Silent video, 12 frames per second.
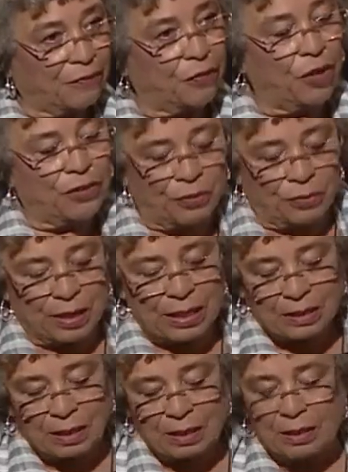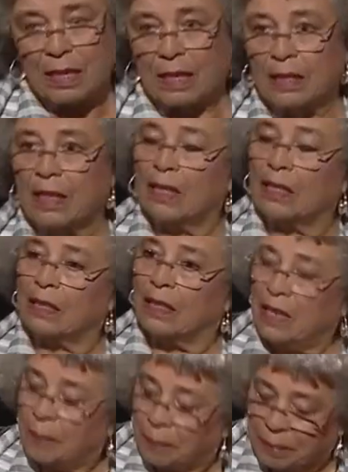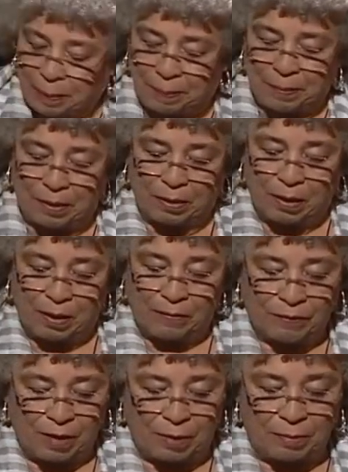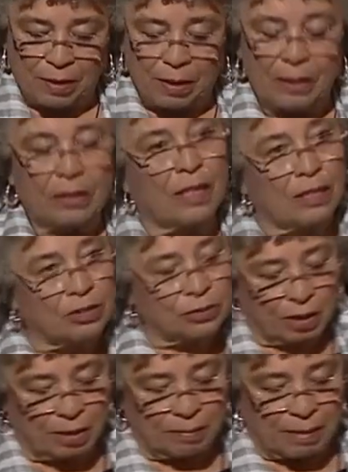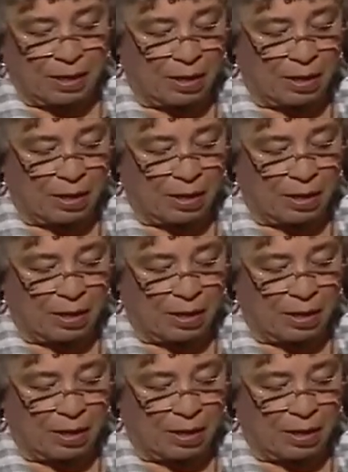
and for the reasons that lead people from Central